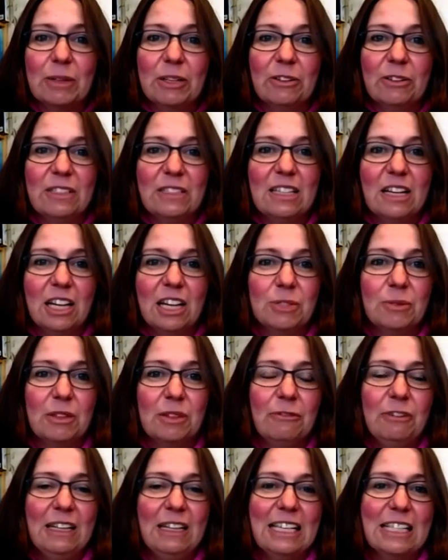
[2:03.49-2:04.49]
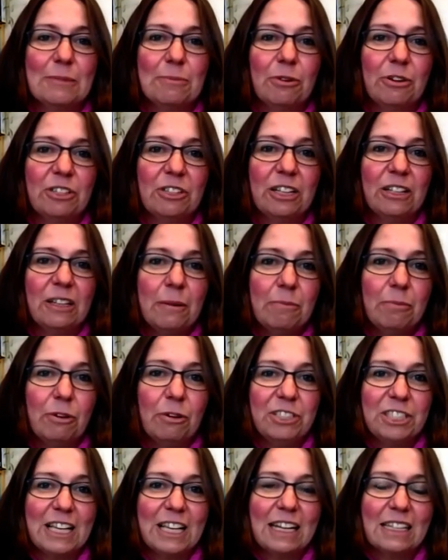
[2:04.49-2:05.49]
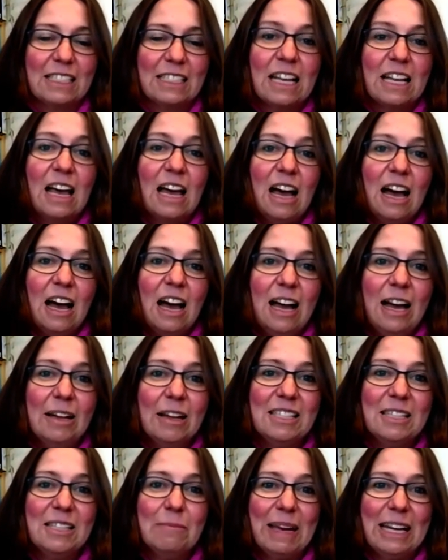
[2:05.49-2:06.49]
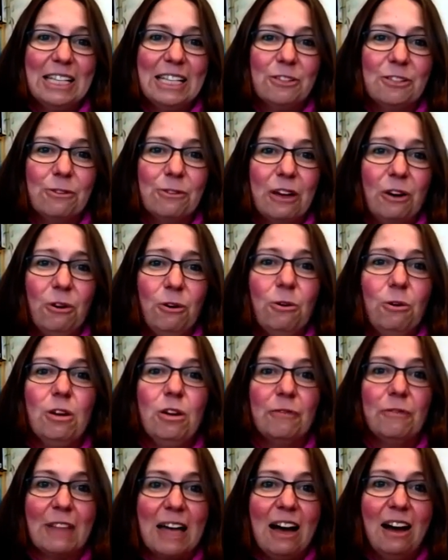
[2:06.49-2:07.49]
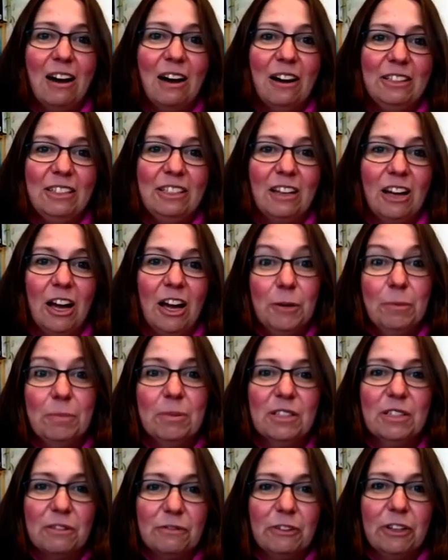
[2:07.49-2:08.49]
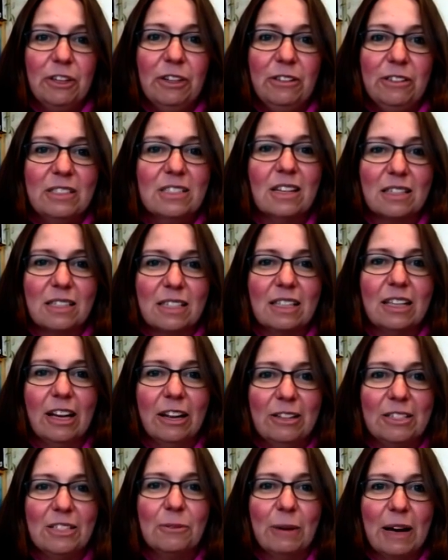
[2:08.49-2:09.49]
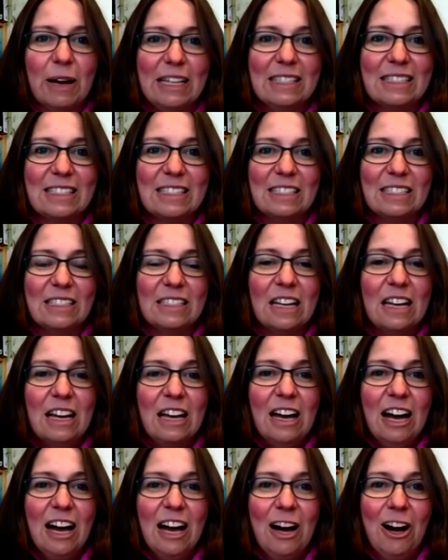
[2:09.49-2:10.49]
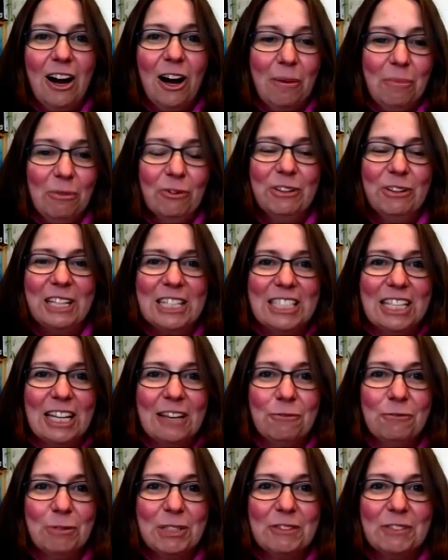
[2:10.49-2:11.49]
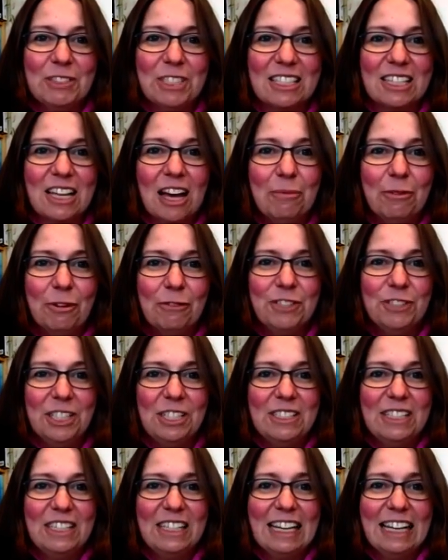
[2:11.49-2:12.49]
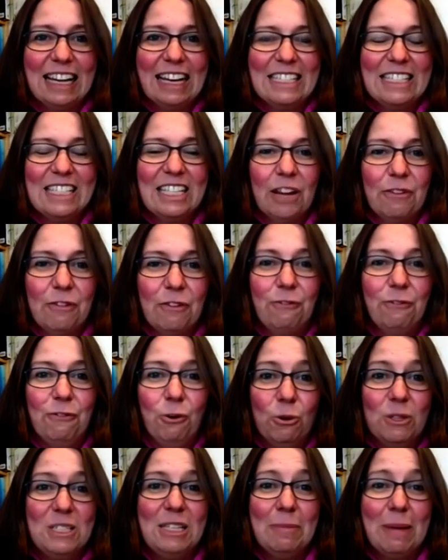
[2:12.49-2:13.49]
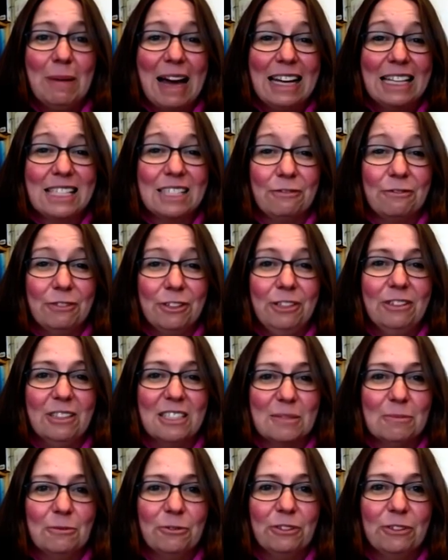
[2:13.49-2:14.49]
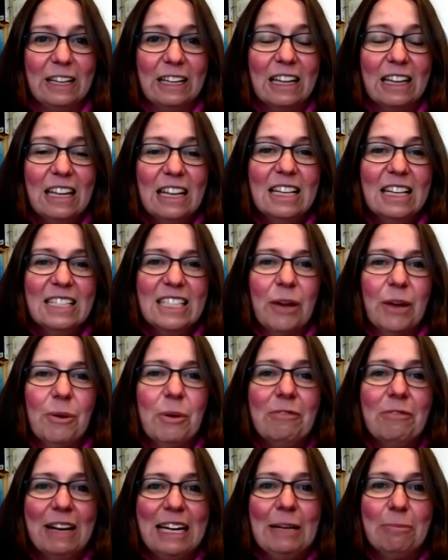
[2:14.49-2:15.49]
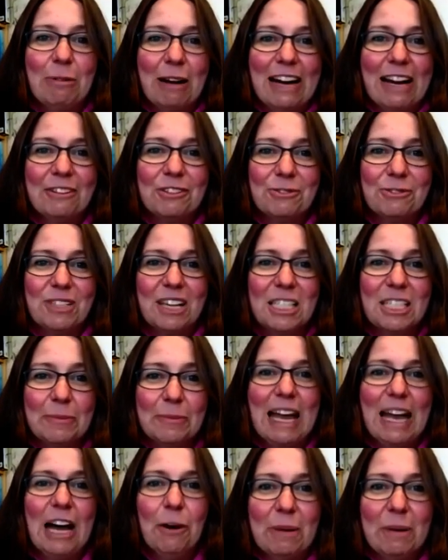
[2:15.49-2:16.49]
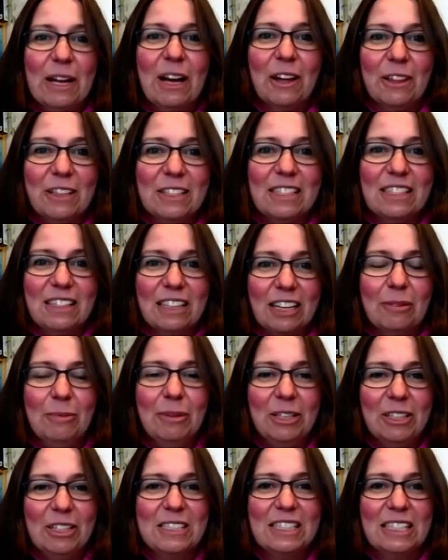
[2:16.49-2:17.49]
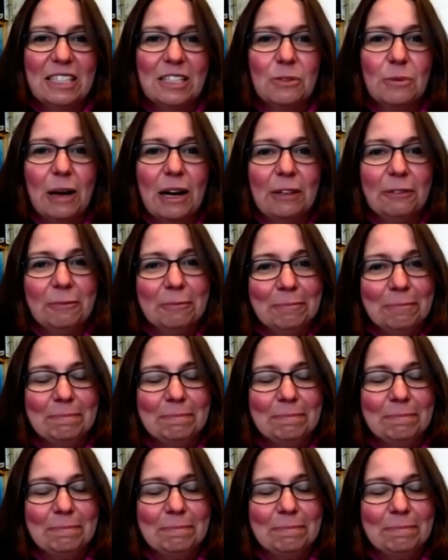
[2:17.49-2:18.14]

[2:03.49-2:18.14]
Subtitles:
We got in touch with the Phoenix Project to make sure that all of that unopened food doesn't go to waste. And our morning shift, which have just come off duty, collected over 40 bags of food this morning. So we're really proud also to be helping others in the community as well.